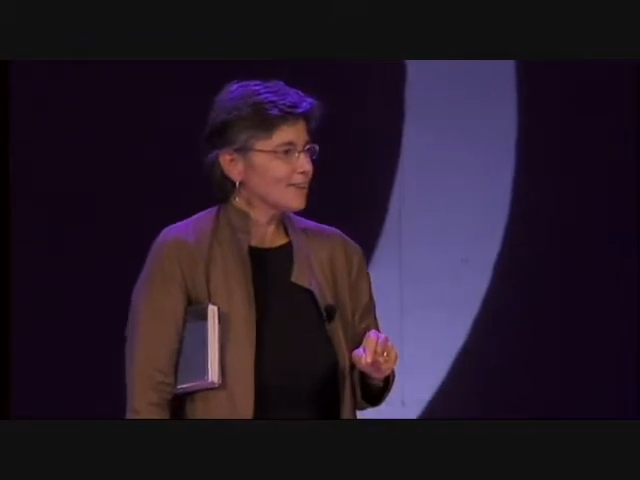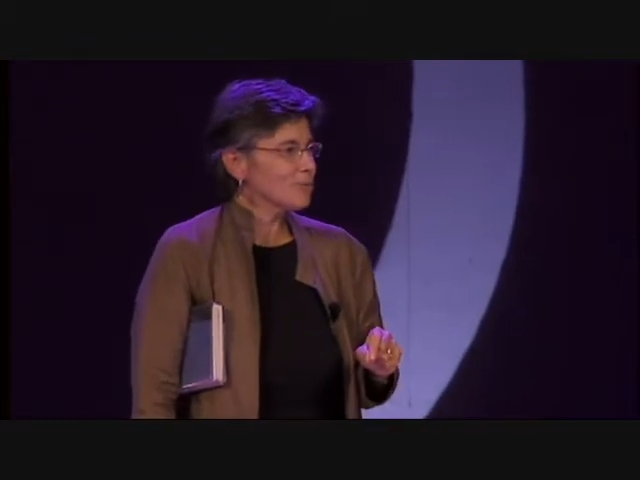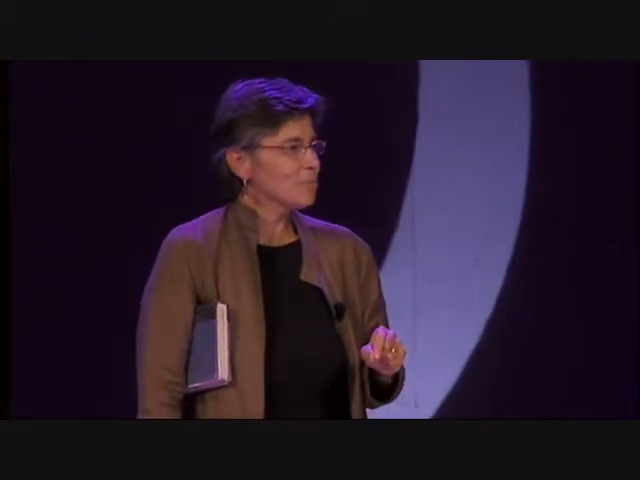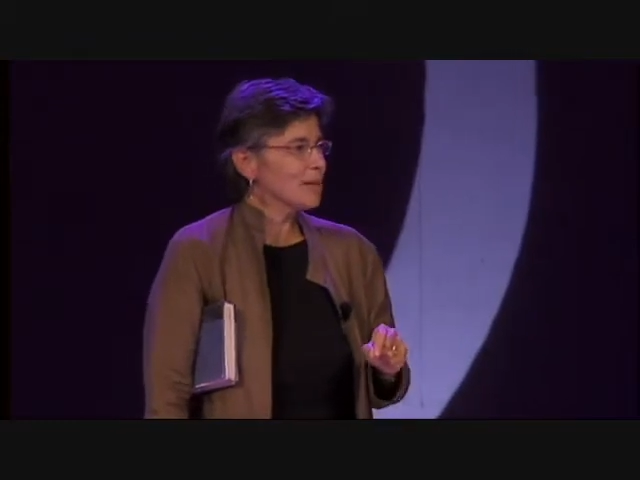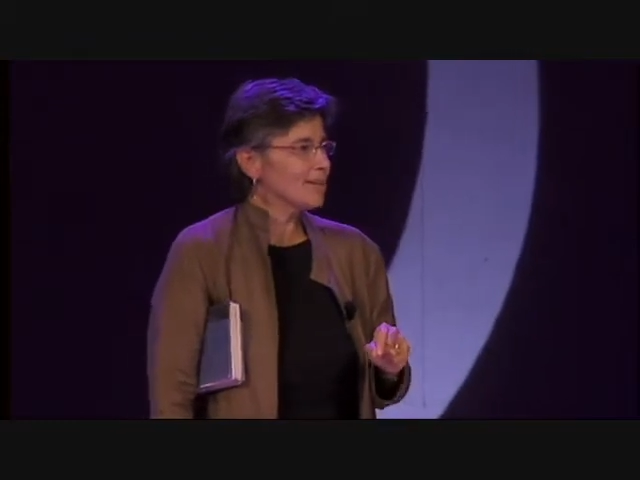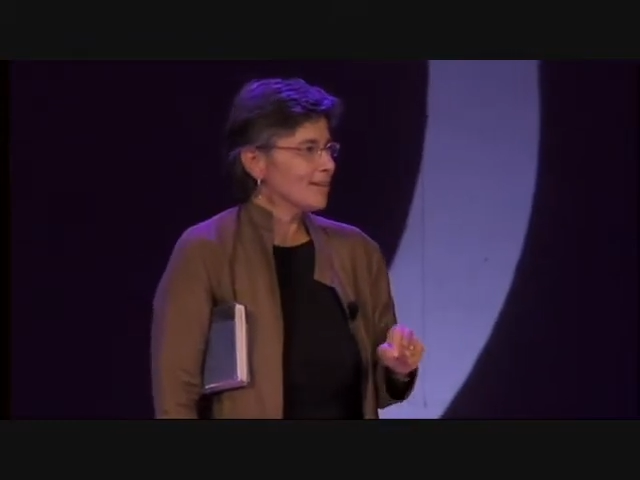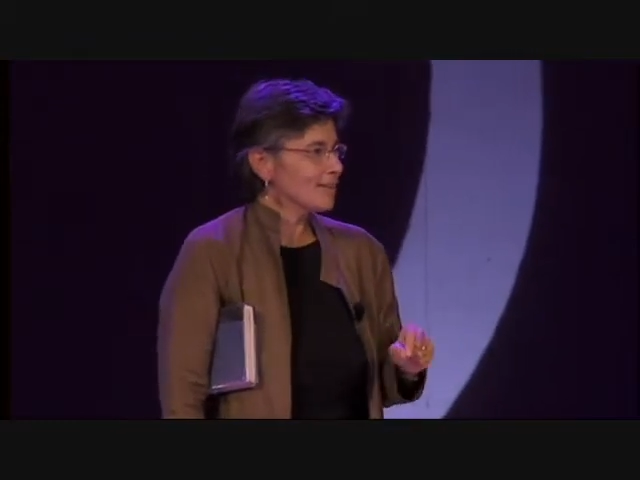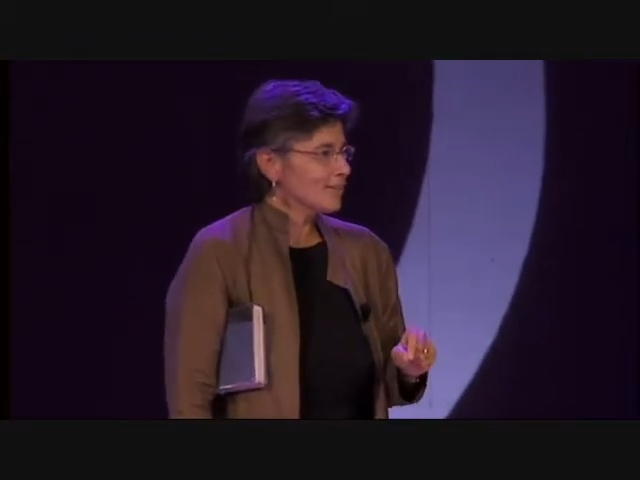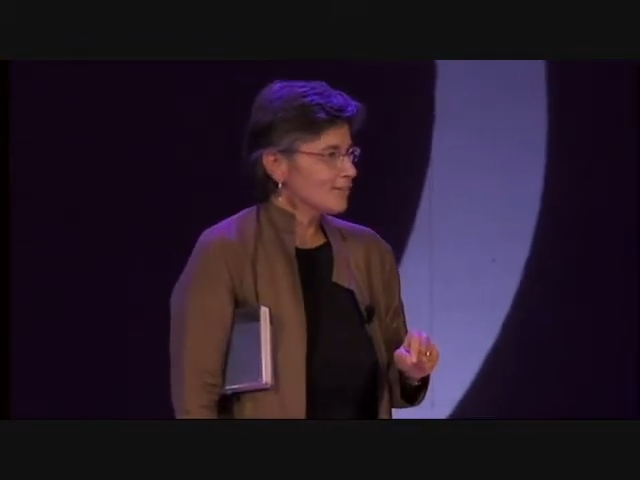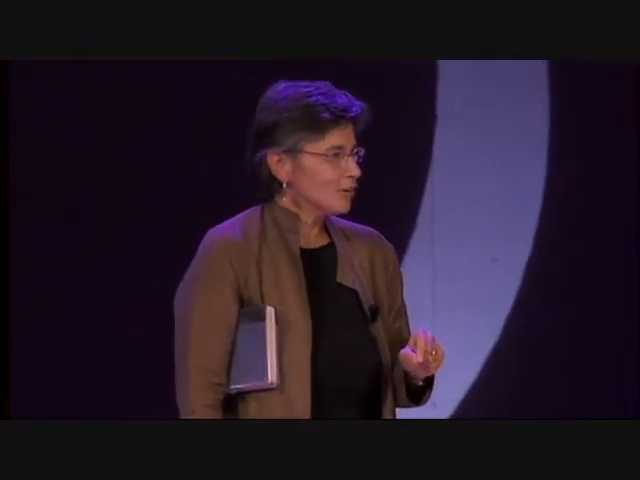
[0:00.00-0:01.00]
doesn't mean that
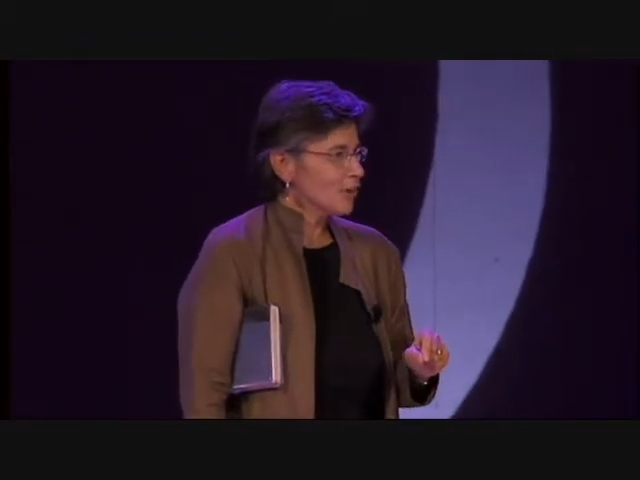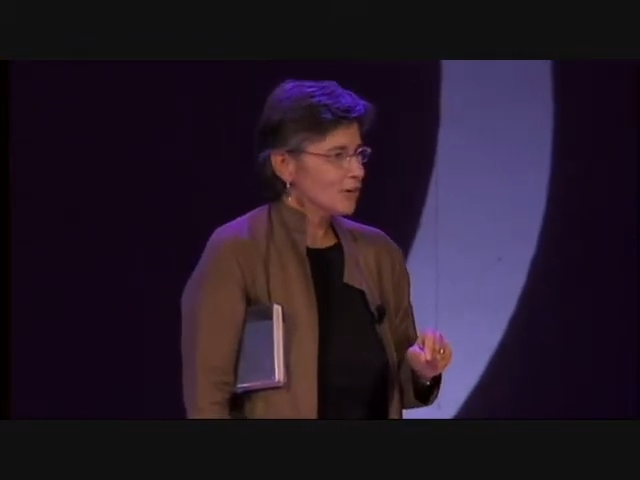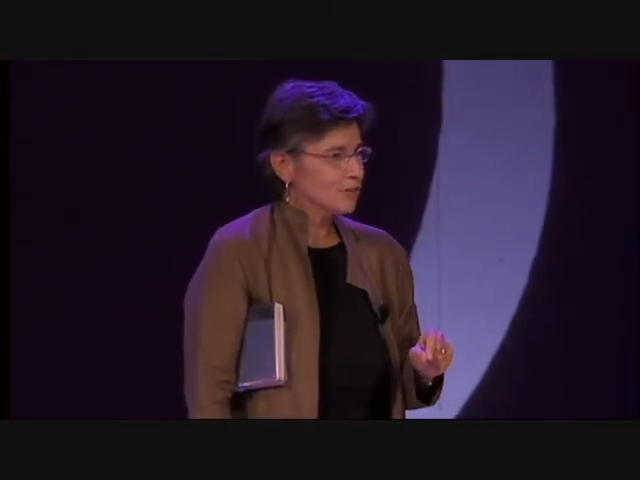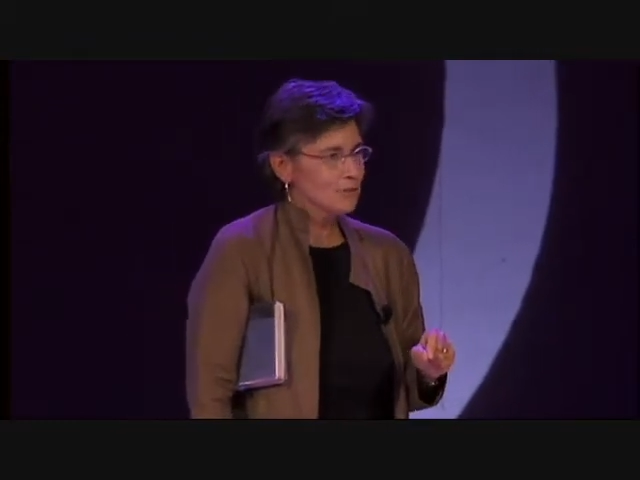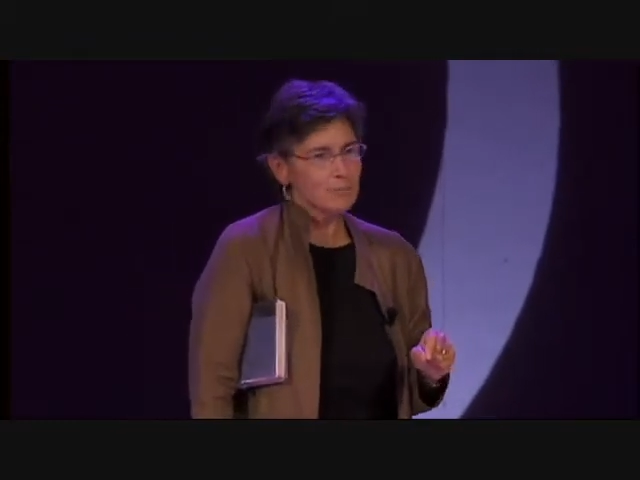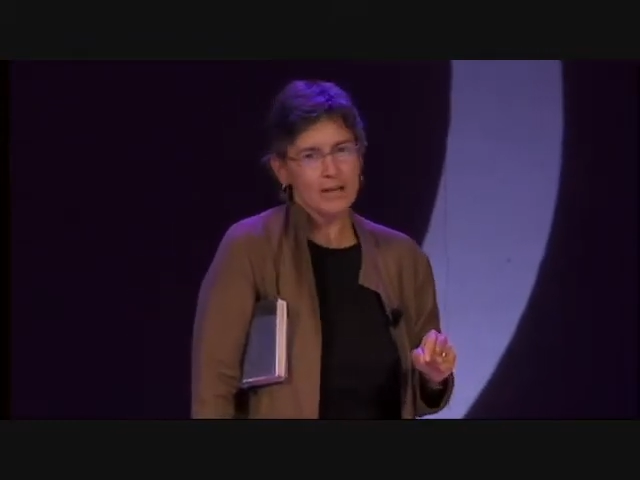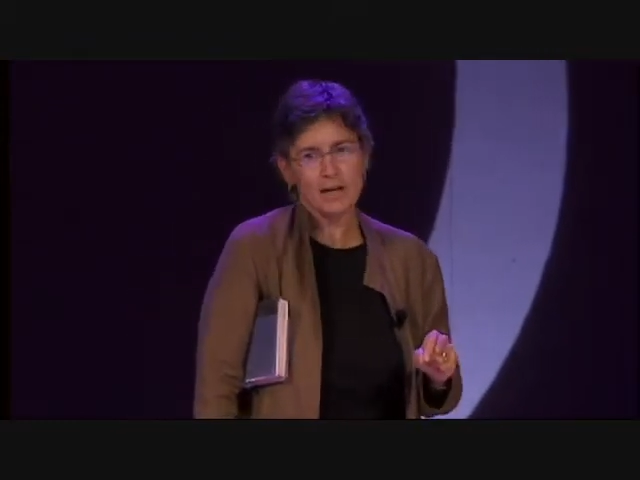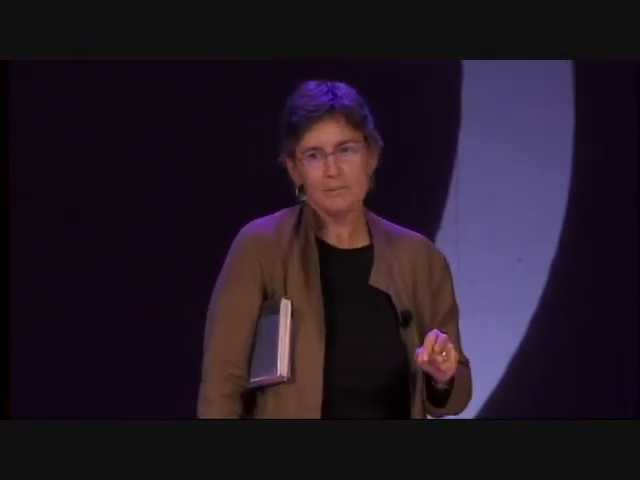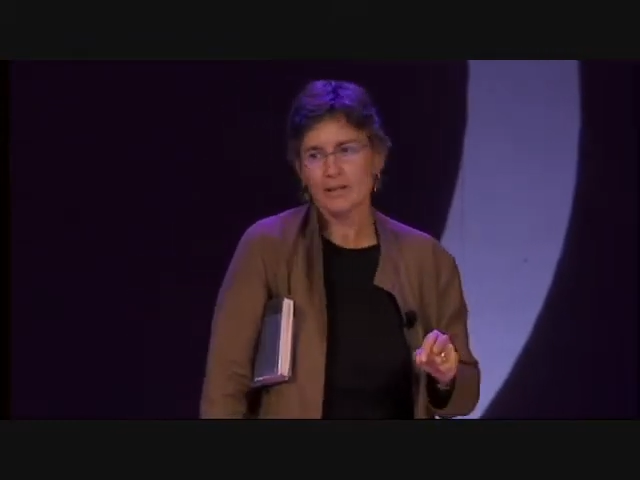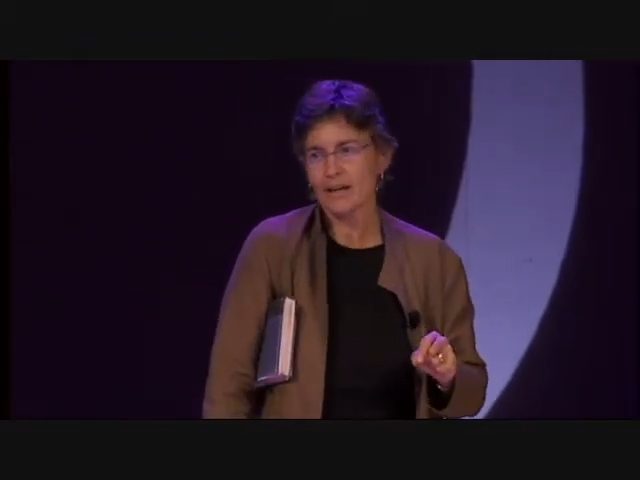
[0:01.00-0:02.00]
it doesn't hurt from
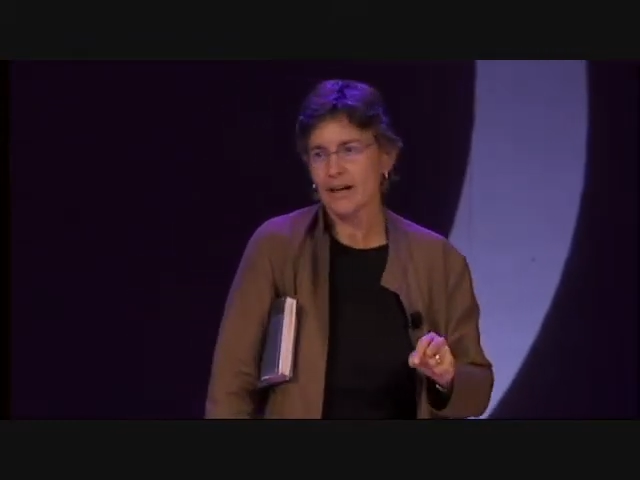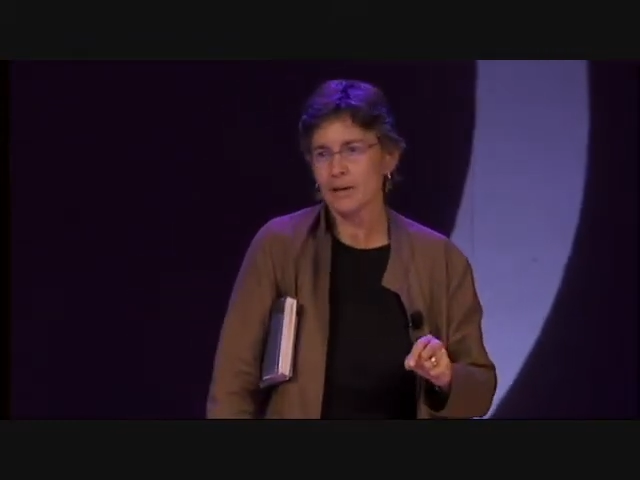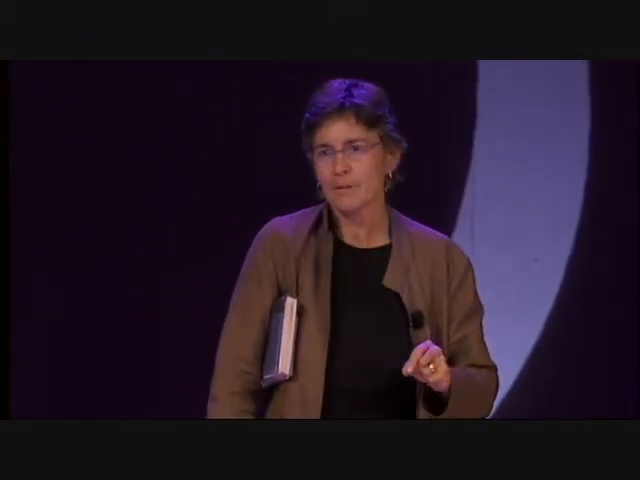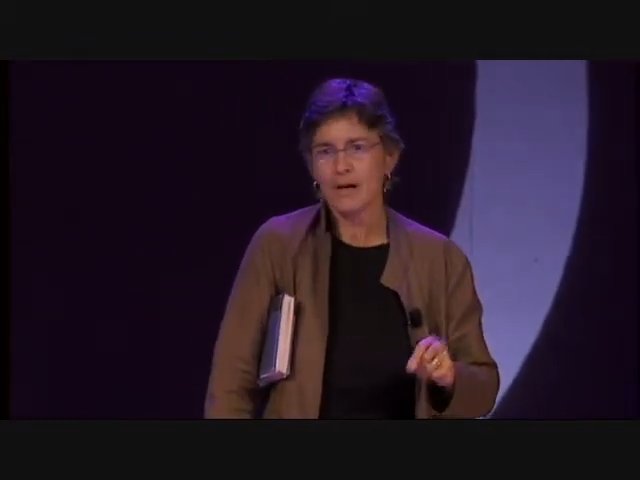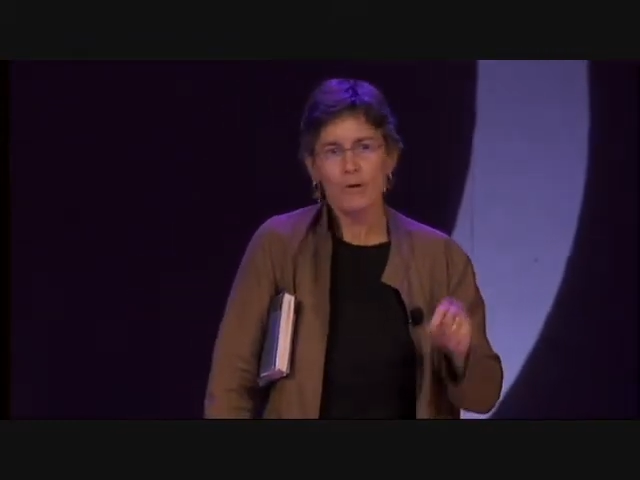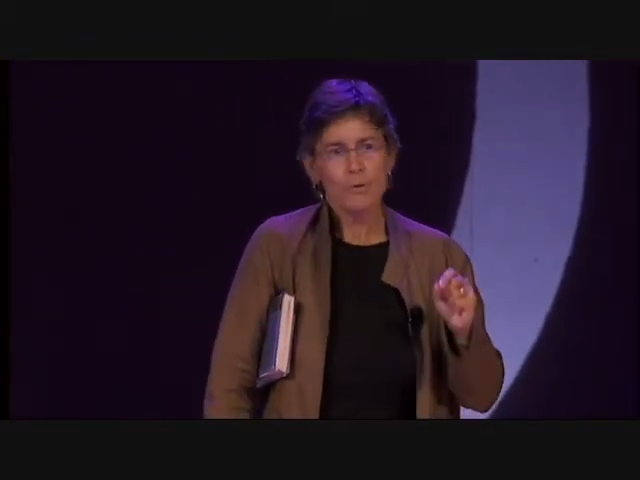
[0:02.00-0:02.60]
time to time.